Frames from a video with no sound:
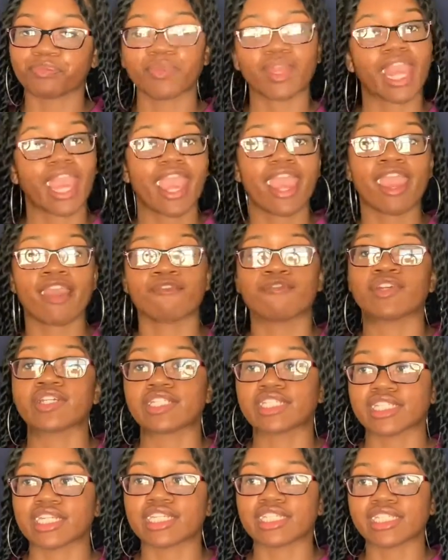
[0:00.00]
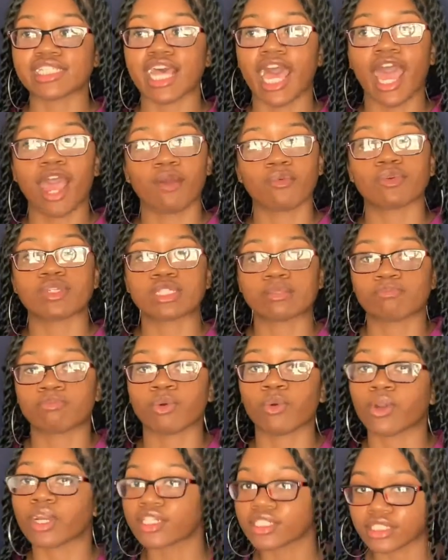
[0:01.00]
ever since I was
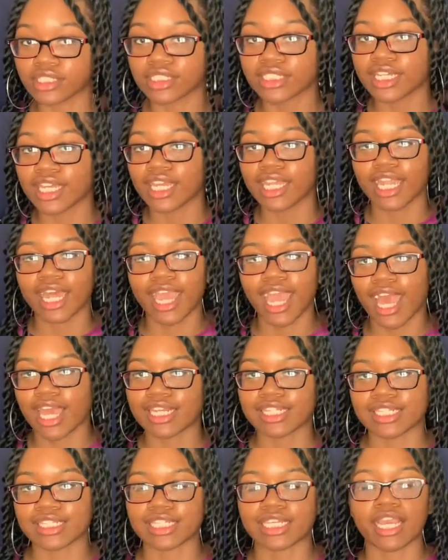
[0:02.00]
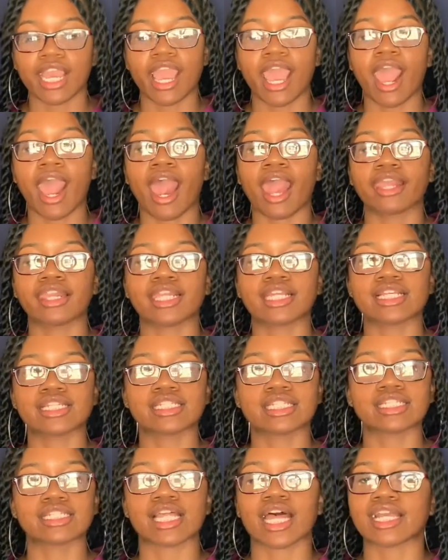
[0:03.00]
born. Like honestly, this
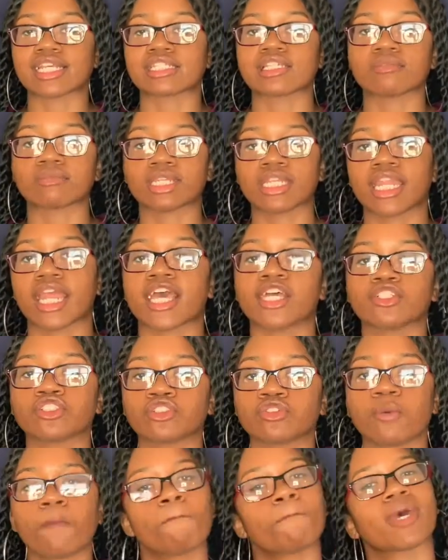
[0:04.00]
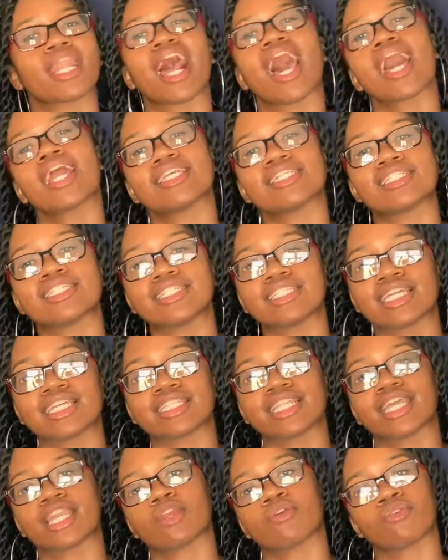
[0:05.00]
is like something natural, but I honestly think
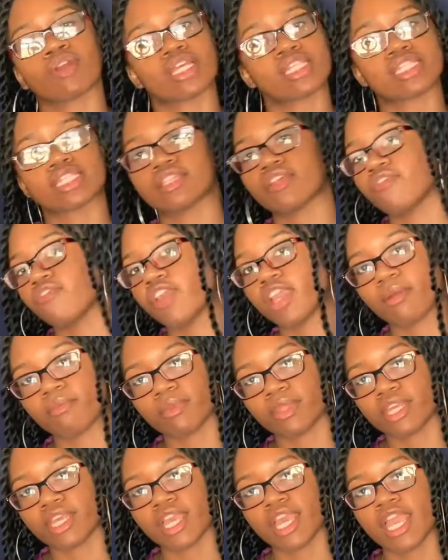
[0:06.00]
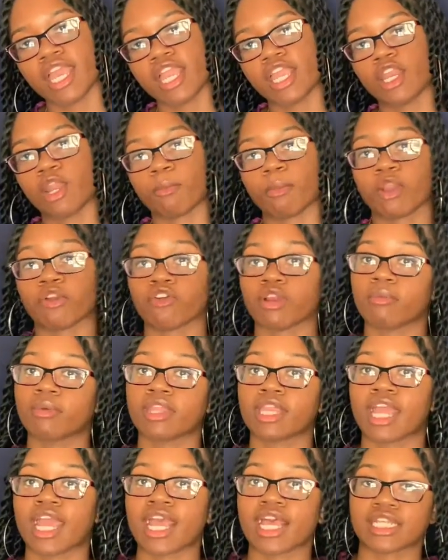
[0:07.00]
that it runs in the family. You know, my
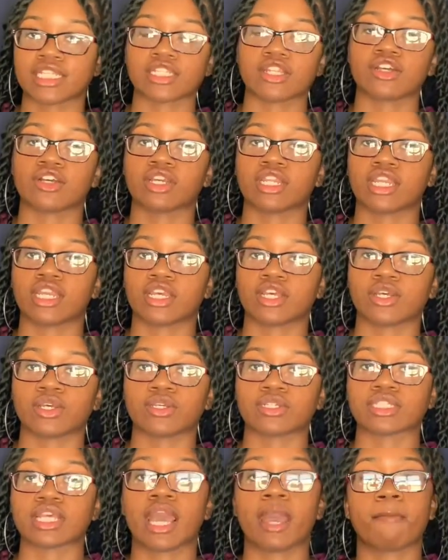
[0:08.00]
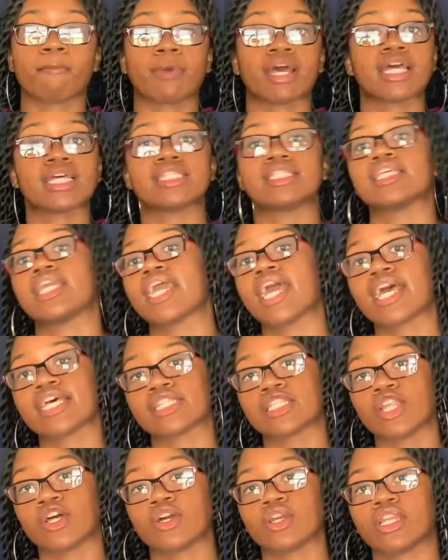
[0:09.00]
grandmother has long nails, my auntie has
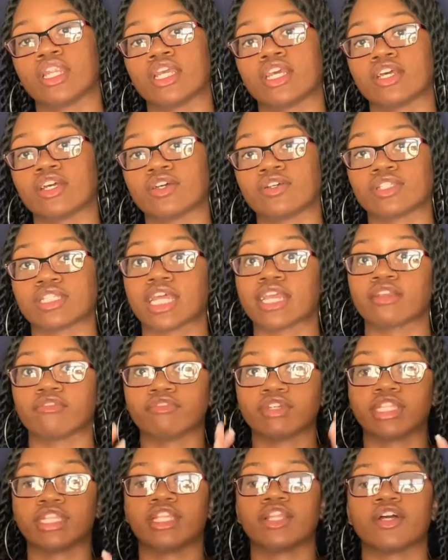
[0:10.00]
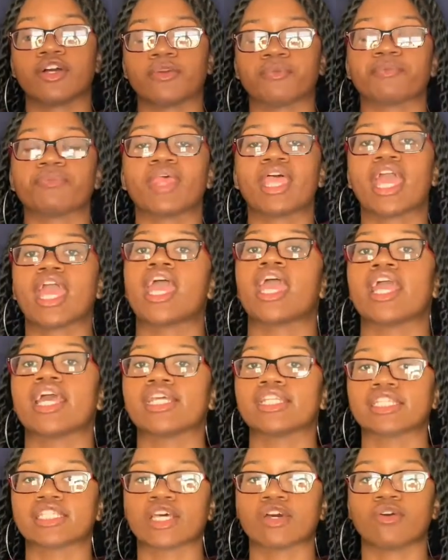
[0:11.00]
long nails, like really long.
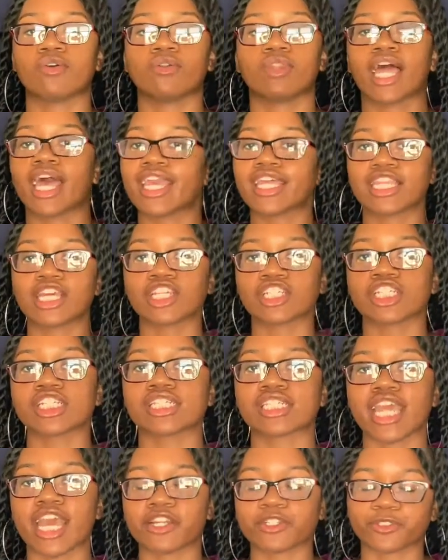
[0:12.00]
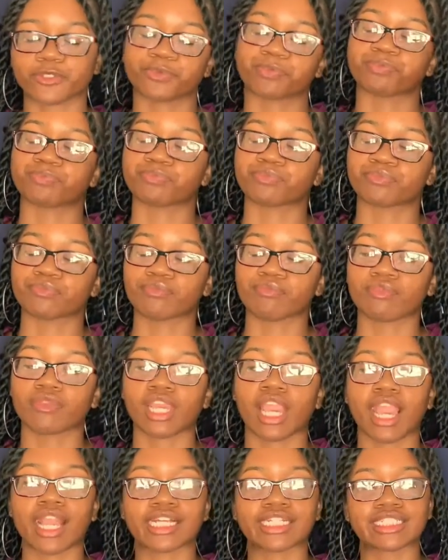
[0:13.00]
And so like they're just natural.
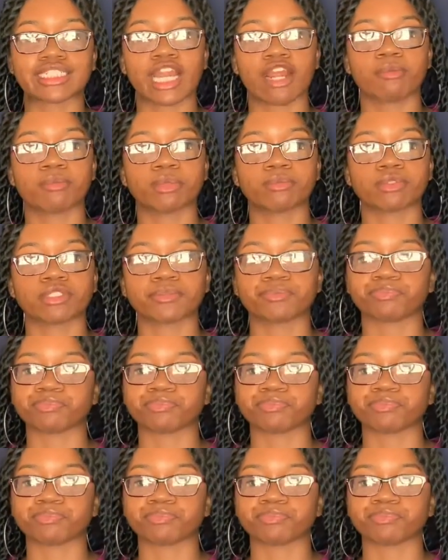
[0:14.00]
Cause I remember